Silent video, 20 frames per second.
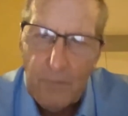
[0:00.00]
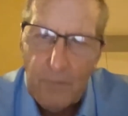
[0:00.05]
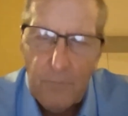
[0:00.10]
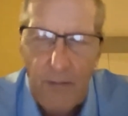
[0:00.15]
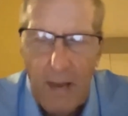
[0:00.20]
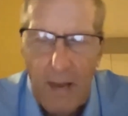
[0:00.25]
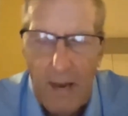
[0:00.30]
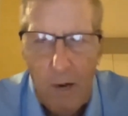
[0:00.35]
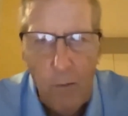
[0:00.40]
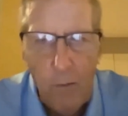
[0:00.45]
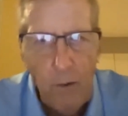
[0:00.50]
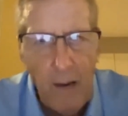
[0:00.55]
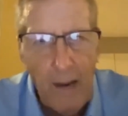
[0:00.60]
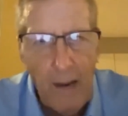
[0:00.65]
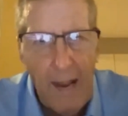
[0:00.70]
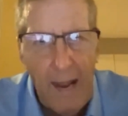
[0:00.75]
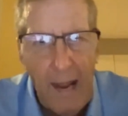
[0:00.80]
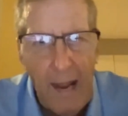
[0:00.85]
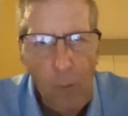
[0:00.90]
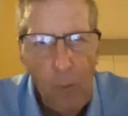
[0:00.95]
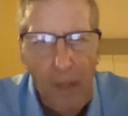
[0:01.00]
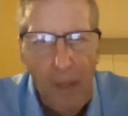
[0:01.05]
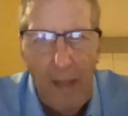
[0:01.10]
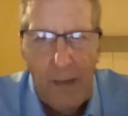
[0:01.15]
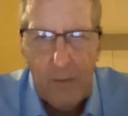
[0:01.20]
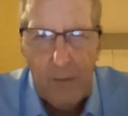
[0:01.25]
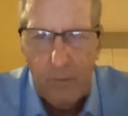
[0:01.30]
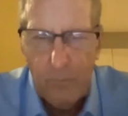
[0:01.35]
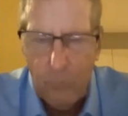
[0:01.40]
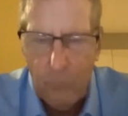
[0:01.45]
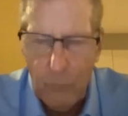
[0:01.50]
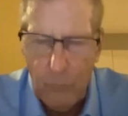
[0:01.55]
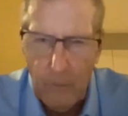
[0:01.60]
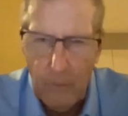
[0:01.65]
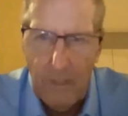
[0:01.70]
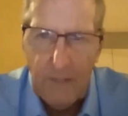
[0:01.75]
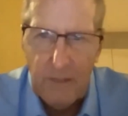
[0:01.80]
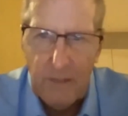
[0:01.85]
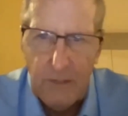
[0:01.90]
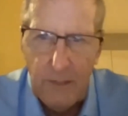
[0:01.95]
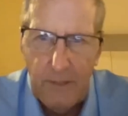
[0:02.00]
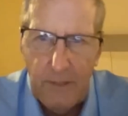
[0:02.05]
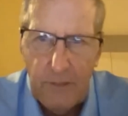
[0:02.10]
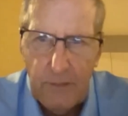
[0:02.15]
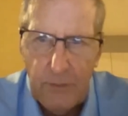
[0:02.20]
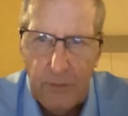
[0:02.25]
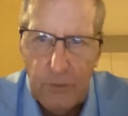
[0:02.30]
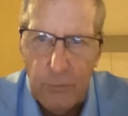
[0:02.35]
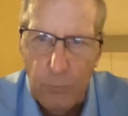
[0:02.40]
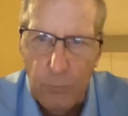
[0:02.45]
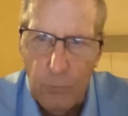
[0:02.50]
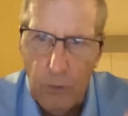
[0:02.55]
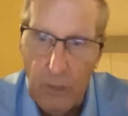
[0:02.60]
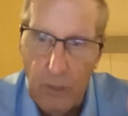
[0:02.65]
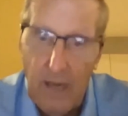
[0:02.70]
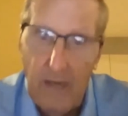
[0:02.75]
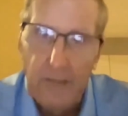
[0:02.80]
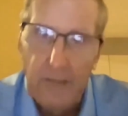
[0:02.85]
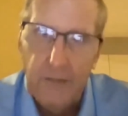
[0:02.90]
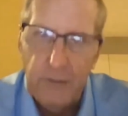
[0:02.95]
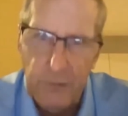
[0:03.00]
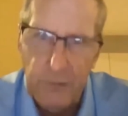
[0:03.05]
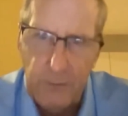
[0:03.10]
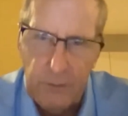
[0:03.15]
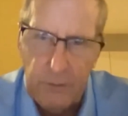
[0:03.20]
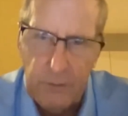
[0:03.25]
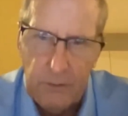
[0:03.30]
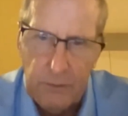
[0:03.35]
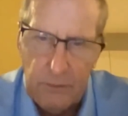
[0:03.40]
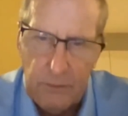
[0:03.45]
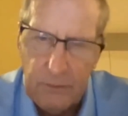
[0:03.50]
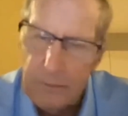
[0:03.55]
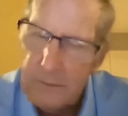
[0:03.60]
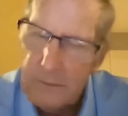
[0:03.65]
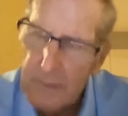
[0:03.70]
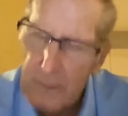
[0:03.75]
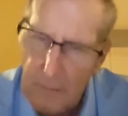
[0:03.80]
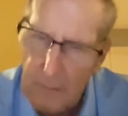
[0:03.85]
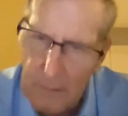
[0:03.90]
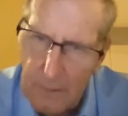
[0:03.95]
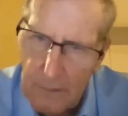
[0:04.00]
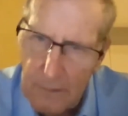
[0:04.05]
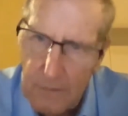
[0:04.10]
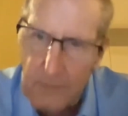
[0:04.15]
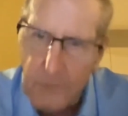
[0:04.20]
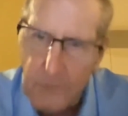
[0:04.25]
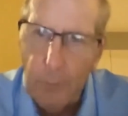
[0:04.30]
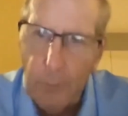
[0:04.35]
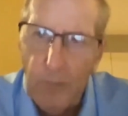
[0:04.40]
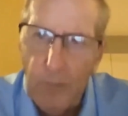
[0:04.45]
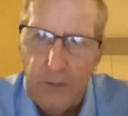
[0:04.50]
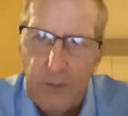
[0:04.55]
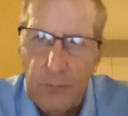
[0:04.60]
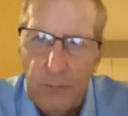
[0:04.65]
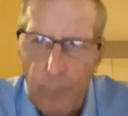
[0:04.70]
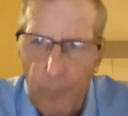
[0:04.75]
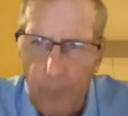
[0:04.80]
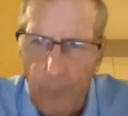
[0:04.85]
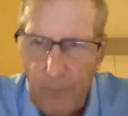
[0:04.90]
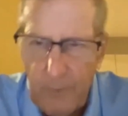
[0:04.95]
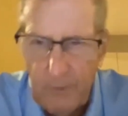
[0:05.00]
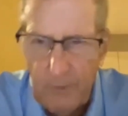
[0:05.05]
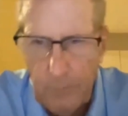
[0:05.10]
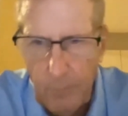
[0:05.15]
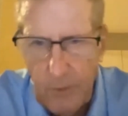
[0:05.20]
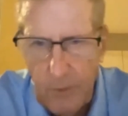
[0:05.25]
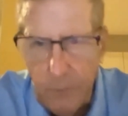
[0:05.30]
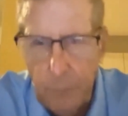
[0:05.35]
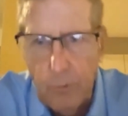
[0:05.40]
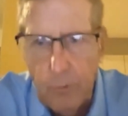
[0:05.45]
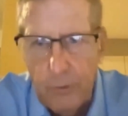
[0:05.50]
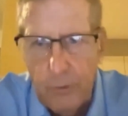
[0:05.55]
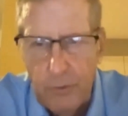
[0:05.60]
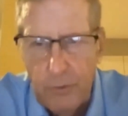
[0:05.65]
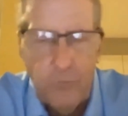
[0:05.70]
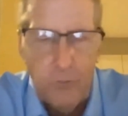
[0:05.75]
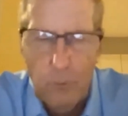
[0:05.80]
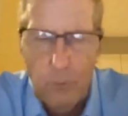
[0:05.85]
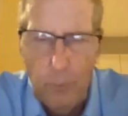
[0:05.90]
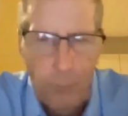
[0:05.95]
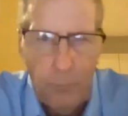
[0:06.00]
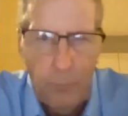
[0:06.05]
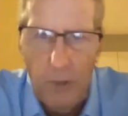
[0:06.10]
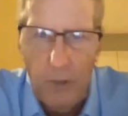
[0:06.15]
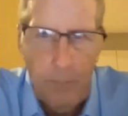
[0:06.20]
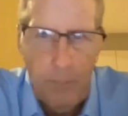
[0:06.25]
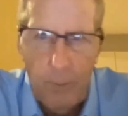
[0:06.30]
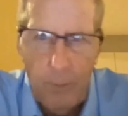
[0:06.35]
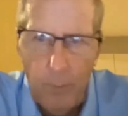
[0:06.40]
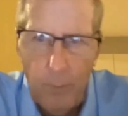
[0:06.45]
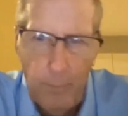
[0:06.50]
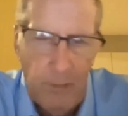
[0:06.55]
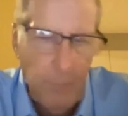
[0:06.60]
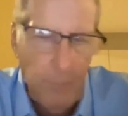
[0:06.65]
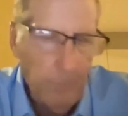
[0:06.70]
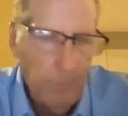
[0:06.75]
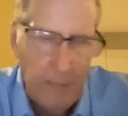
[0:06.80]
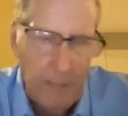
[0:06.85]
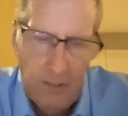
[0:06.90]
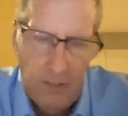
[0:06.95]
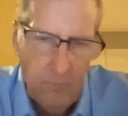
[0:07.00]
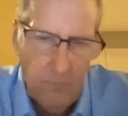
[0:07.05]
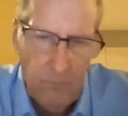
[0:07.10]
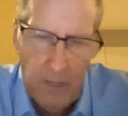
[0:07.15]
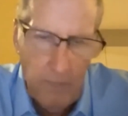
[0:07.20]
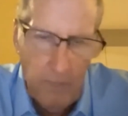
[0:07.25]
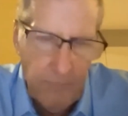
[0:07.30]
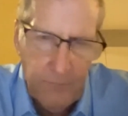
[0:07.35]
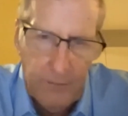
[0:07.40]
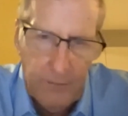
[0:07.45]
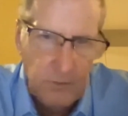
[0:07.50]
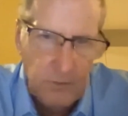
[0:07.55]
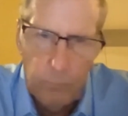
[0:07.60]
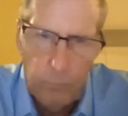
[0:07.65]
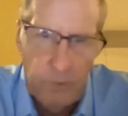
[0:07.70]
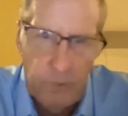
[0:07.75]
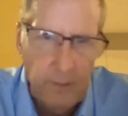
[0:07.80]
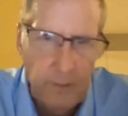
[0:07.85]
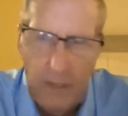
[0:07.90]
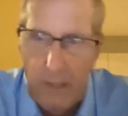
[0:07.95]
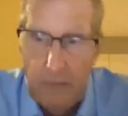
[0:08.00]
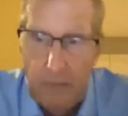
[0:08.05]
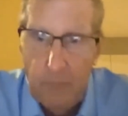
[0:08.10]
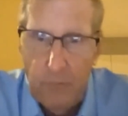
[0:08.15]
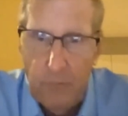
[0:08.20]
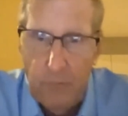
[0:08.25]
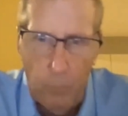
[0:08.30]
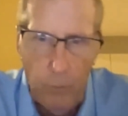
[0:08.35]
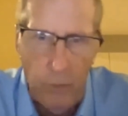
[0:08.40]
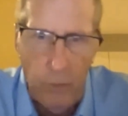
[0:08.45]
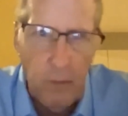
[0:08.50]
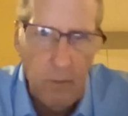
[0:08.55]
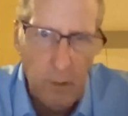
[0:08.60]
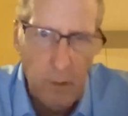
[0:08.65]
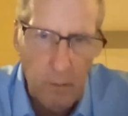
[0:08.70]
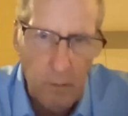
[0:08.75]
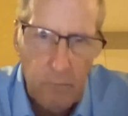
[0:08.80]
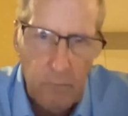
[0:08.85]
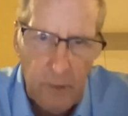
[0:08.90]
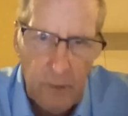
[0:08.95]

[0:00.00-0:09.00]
Now, how that translates into a consciousness, it's a much more difficult problem, and it may involve things that we're not even aware of.